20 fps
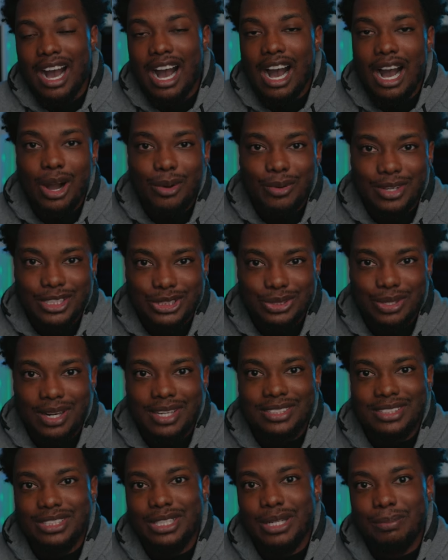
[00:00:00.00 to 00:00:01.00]
I always try
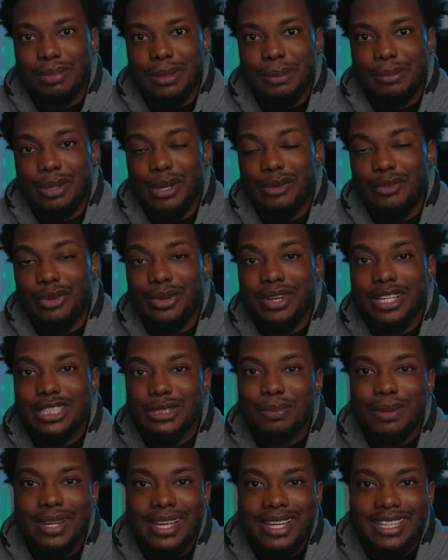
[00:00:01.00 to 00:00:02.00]
to tell people, if you can
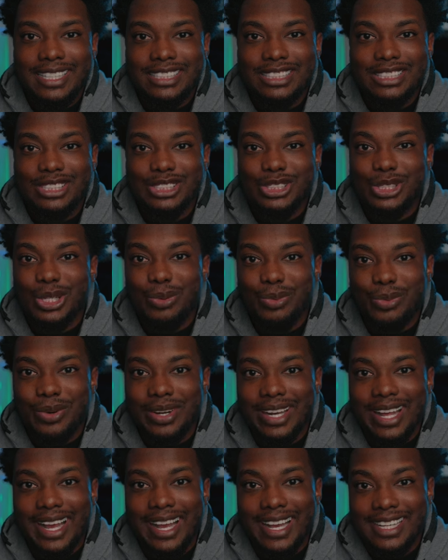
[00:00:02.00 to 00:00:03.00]
explain this to
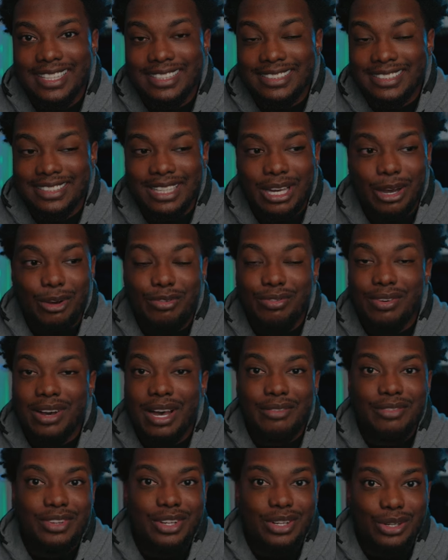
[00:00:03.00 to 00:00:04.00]
someone as a
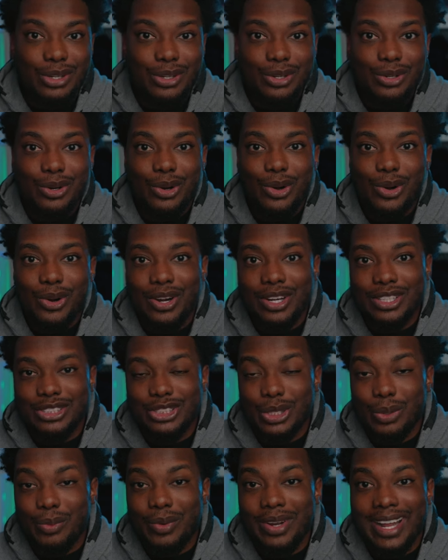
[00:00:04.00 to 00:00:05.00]
five-year-old or
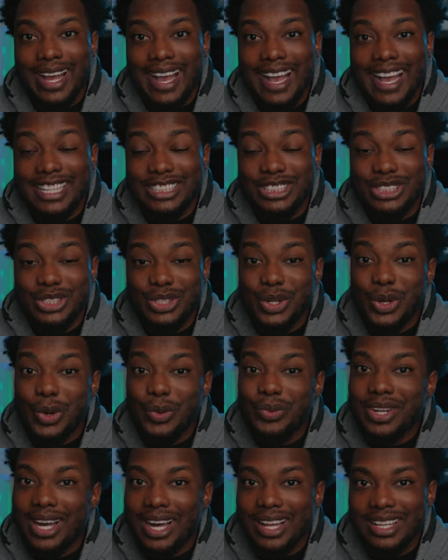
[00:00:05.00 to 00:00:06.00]
someone that has
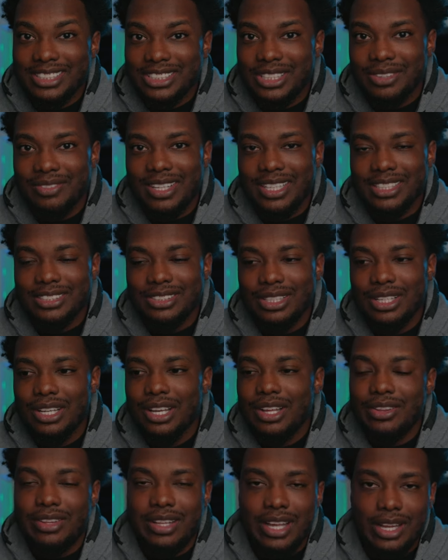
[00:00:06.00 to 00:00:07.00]
no knowledge of this,
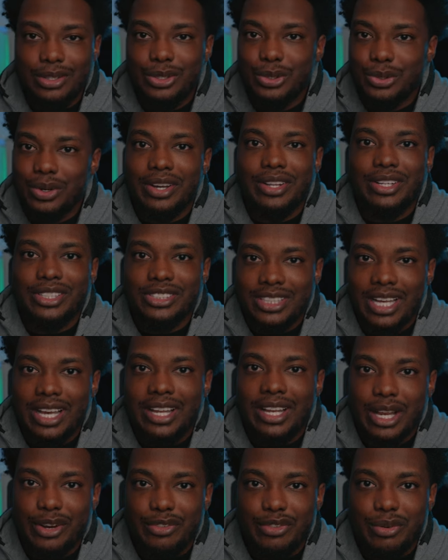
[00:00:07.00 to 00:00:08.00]
then you
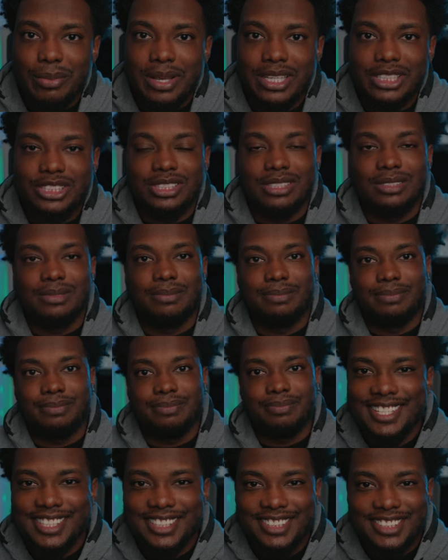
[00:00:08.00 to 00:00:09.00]
understand the information.
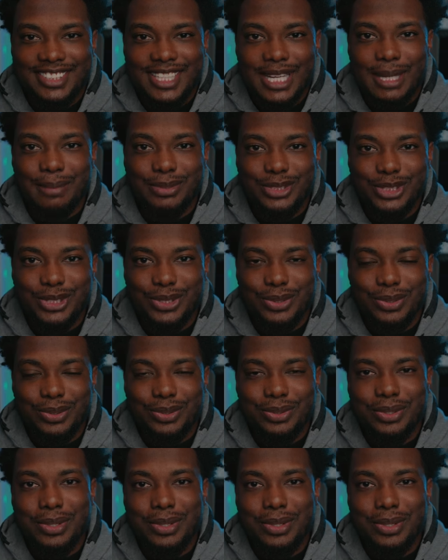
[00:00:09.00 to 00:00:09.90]
Step two,